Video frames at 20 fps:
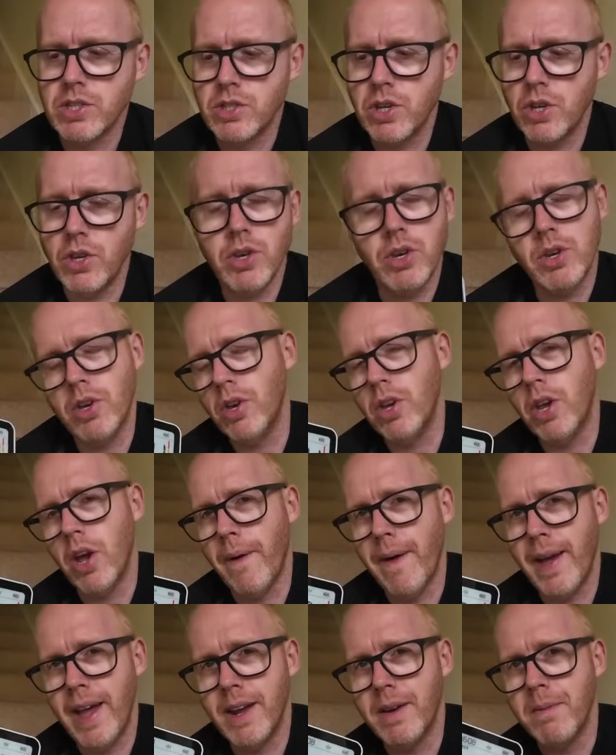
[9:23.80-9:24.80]
so you could
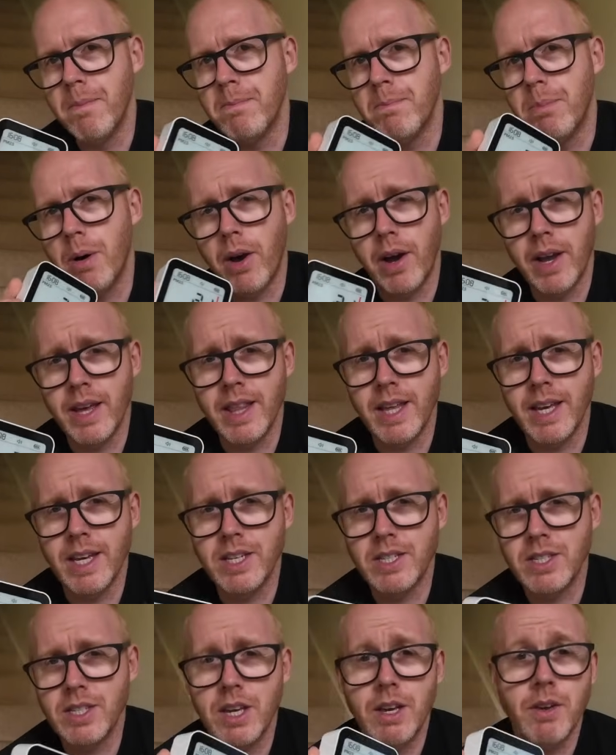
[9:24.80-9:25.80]
go ahead and buy
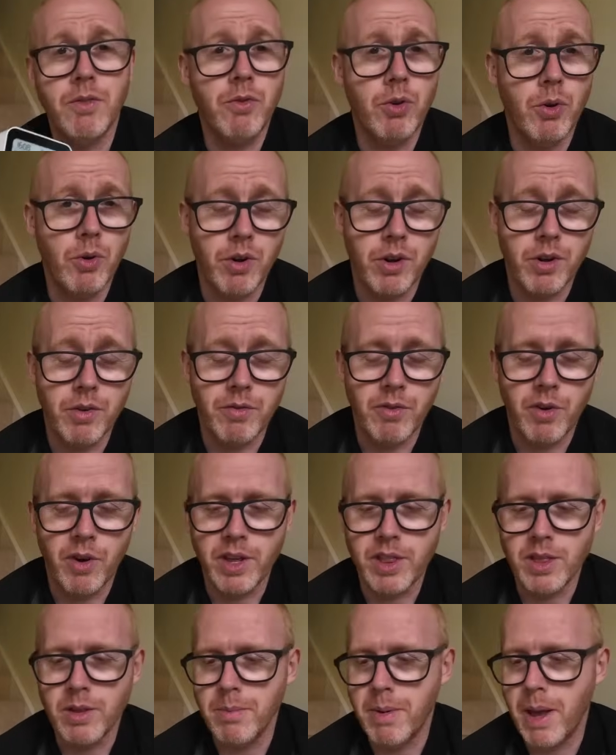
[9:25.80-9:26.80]
these if you're going to
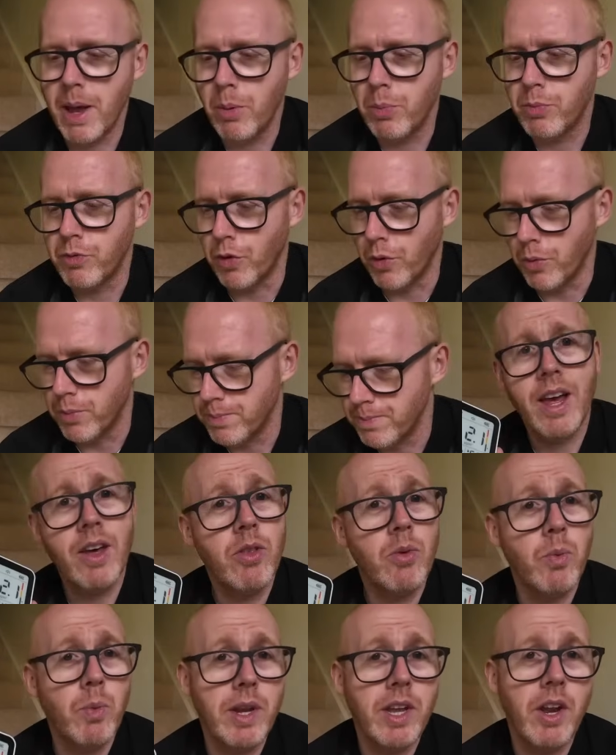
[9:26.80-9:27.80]
find them helpful.
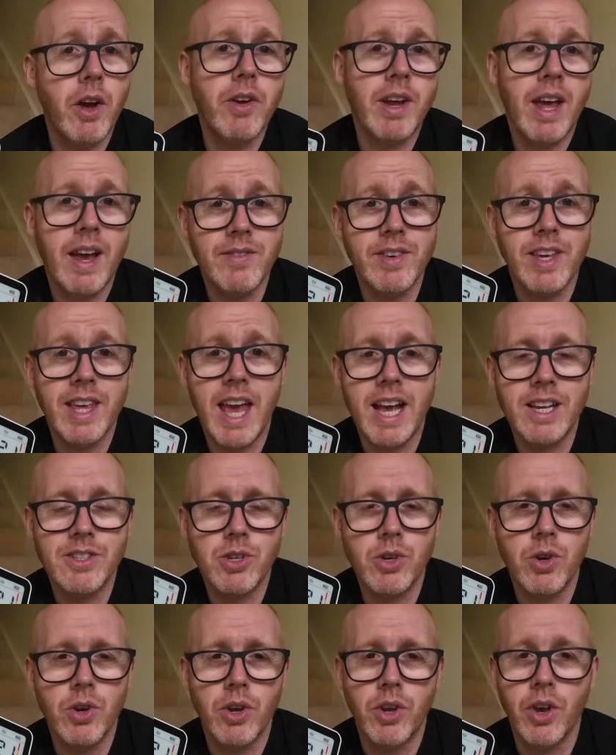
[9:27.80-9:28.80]
Now that we don't have a
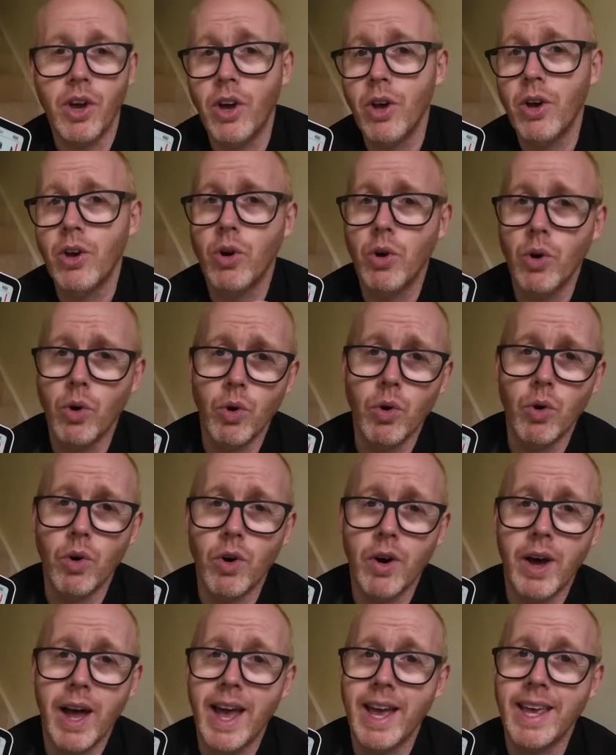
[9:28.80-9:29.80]
gas cooker
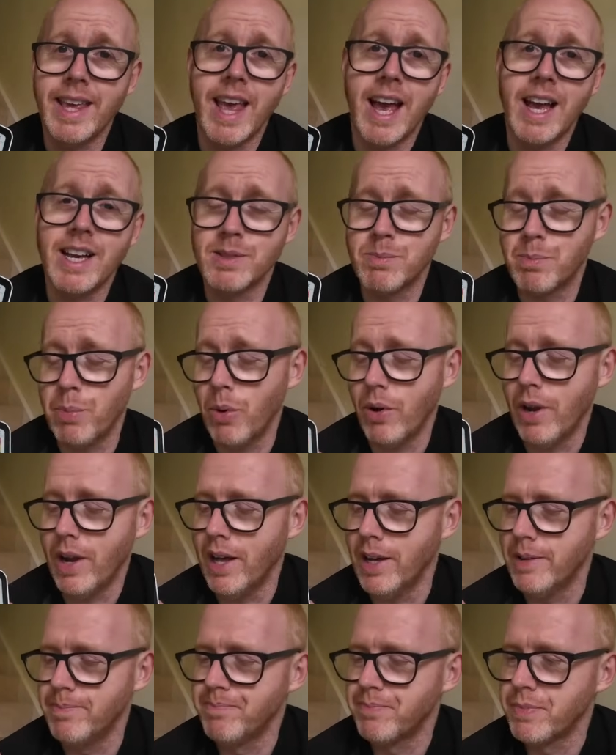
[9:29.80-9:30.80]
or a gas
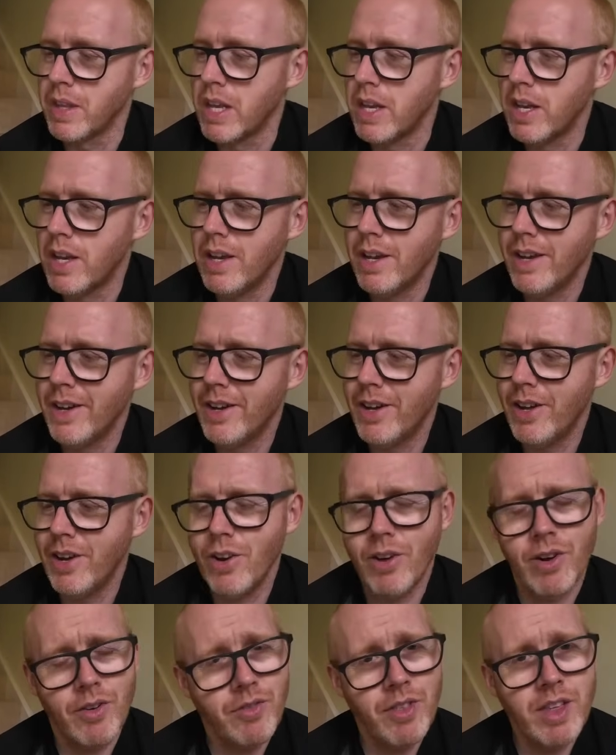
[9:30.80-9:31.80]
boiler, a
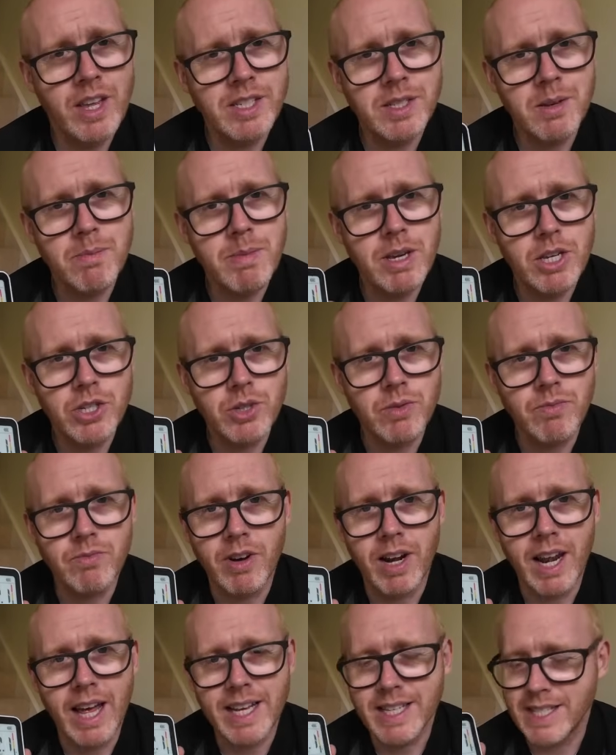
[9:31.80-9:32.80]
lot of these emission
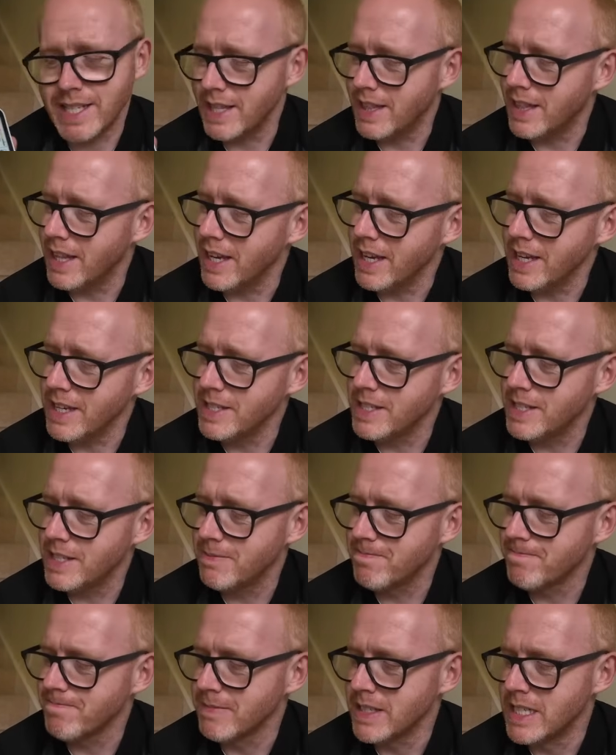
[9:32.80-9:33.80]
related
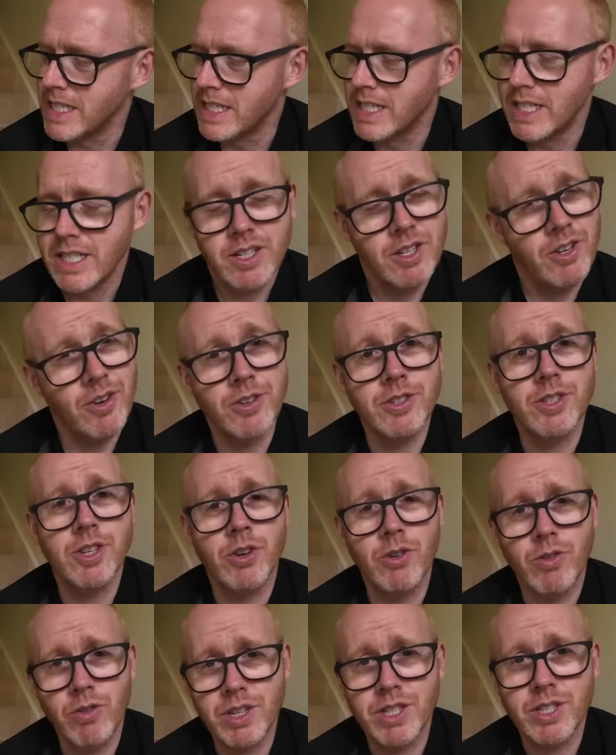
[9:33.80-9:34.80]
things, not
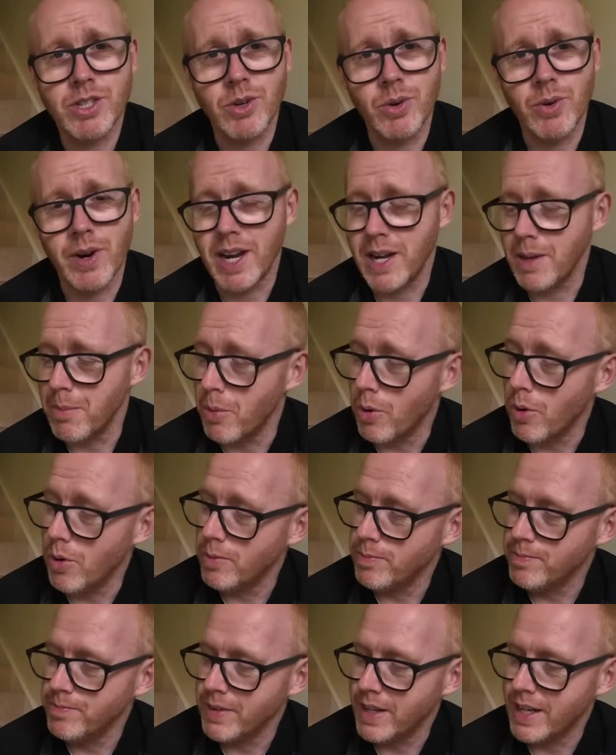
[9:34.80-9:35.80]
so critical
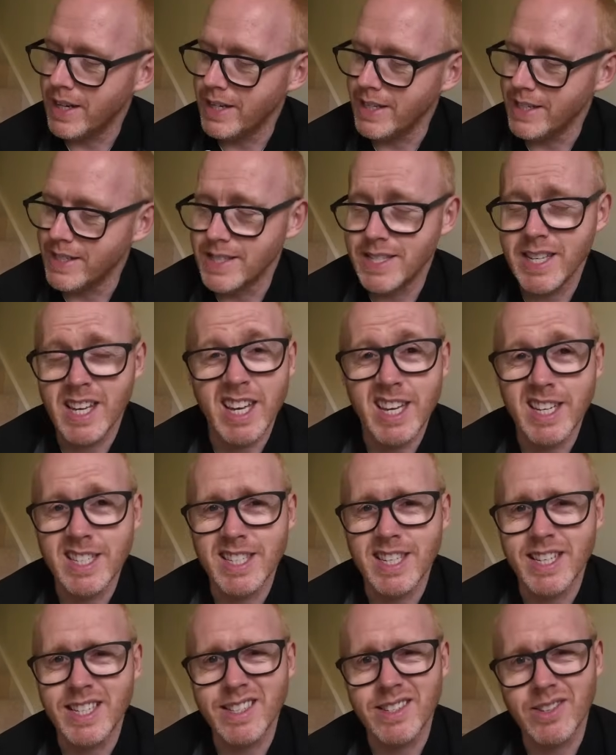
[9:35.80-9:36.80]
anymore, and it's
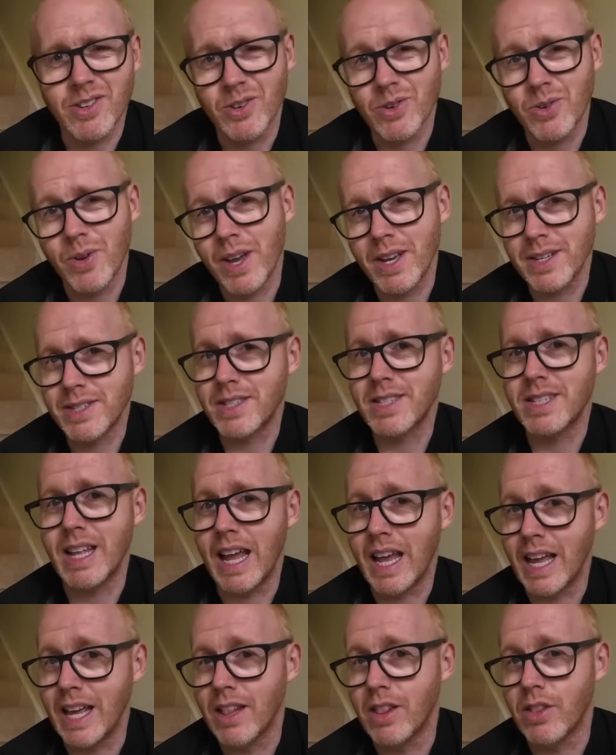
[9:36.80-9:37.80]
easy to
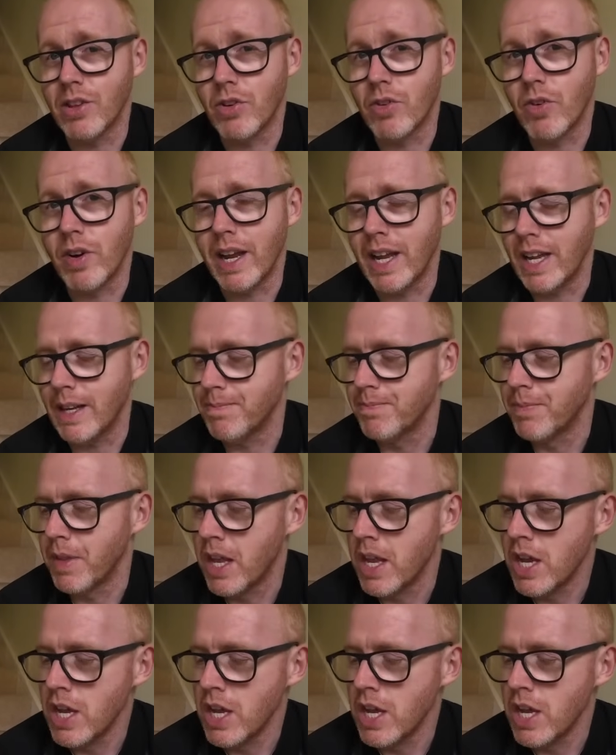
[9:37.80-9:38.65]
stay in the green.